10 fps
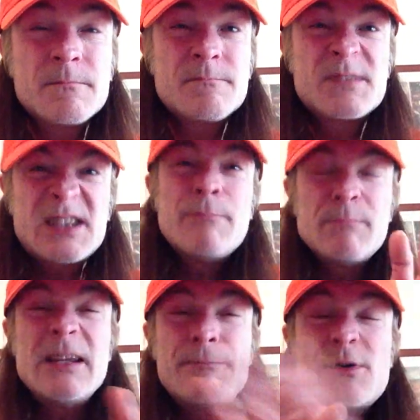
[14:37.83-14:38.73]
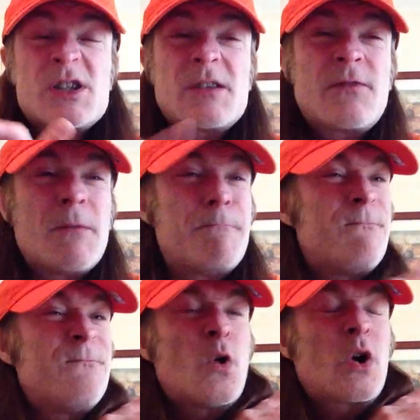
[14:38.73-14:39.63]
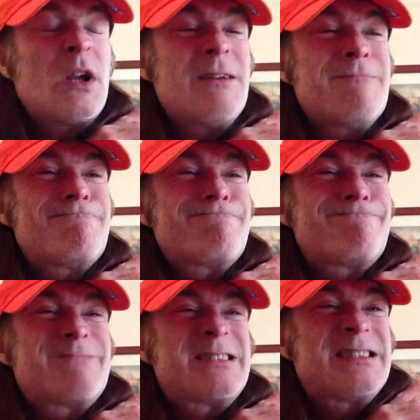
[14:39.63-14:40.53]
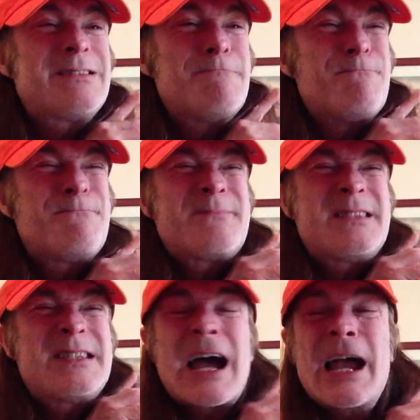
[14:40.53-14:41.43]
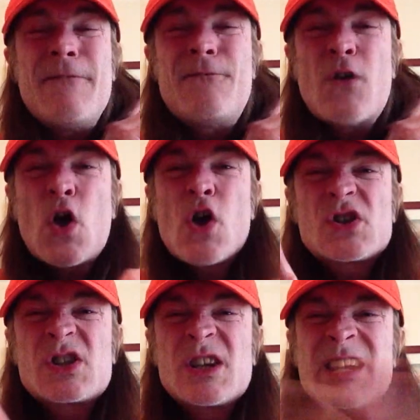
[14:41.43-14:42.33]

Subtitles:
Simply because of the fucking diverse